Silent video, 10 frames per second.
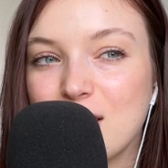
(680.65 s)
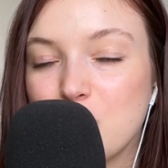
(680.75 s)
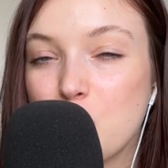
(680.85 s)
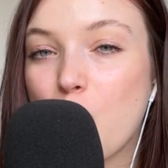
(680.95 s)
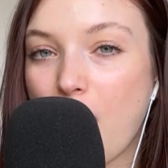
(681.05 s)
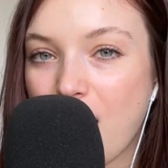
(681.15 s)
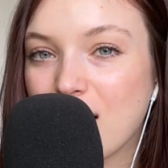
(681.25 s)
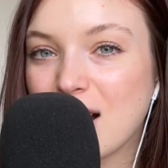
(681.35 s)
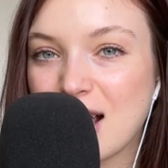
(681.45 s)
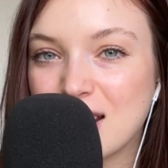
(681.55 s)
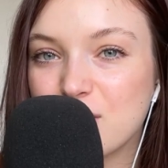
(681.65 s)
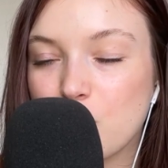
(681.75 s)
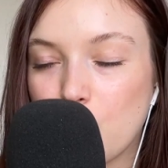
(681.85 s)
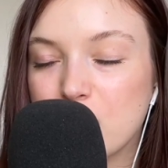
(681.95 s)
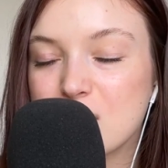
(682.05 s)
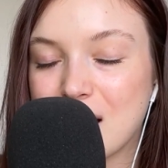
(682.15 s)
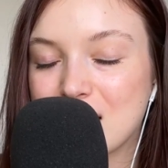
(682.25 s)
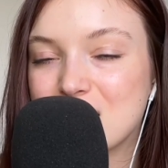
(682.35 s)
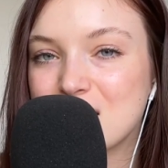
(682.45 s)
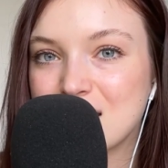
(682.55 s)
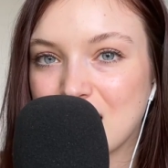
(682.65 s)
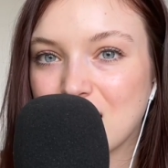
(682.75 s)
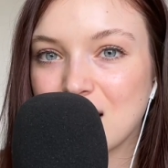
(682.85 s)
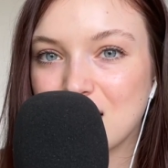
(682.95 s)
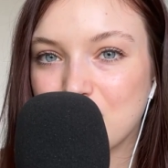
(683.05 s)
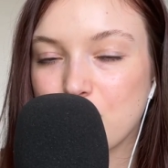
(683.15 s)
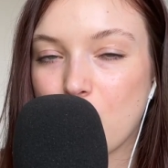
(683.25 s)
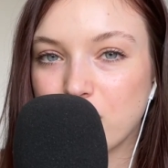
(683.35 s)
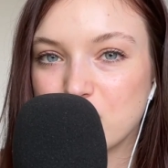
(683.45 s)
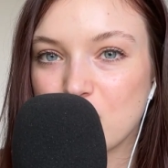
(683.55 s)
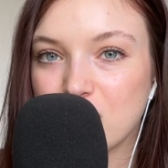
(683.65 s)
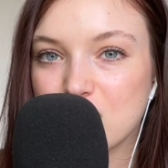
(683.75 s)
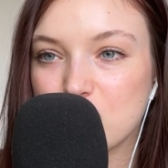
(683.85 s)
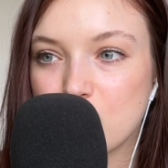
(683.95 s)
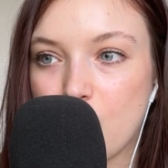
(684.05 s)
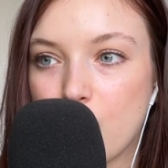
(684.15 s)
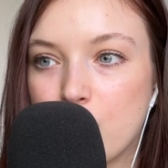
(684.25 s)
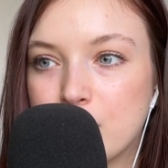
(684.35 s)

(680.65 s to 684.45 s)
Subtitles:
you are kind of going to get sick of each other. So